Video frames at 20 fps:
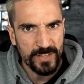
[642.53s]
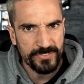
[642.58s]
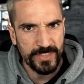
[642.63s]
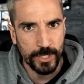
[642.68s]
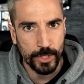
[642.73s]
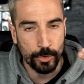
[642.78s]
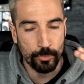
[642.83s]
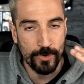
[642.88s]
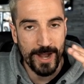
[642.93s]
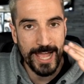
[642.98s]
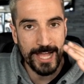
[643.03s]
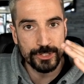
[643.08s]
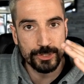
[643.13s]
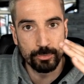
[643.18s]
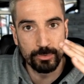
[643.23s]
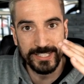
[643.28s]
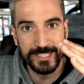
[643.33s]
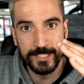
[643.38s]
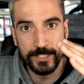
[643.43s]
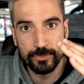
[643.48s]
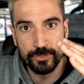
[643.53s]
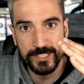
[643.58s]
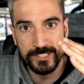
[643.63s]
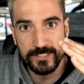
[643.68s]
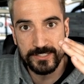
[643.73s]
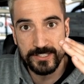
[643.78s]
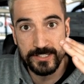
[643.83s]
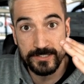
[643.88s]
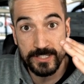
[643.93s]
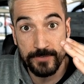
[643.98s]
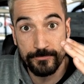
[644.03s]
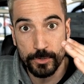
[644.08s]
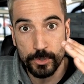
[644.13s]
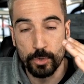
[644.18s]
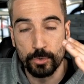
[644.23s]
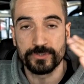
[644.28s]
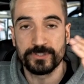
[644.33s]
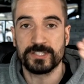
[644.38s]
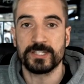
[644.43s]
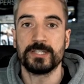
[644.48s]
that gradually increases in
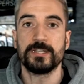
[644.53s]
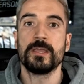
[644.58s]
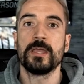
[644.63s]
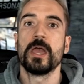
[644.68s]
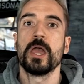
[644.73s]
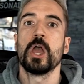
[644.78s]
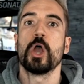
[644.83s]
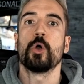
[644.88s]
difficulty